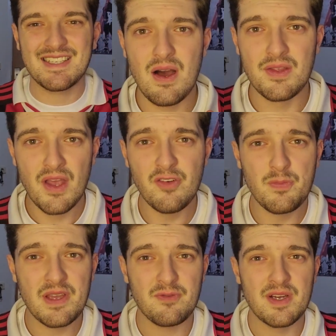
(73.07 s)
Another
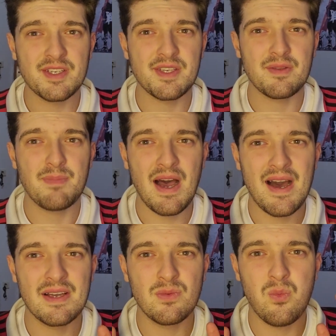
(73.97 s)
big reason
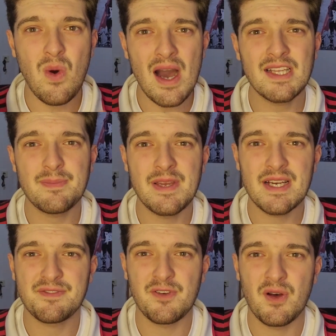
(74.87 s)
behind why the
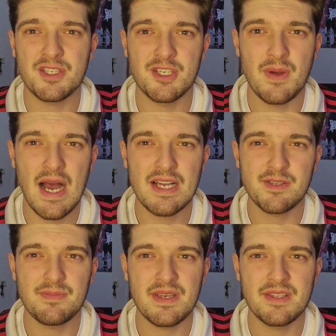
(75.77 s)
PSVR2
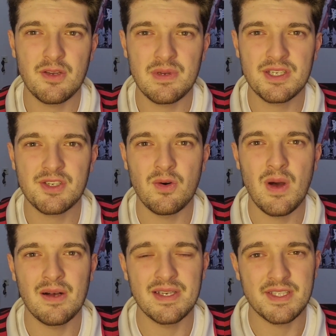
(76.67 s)
hasn't been doing so
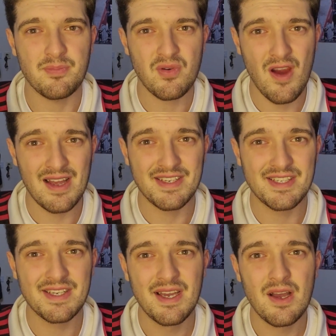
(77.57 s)
well is the price.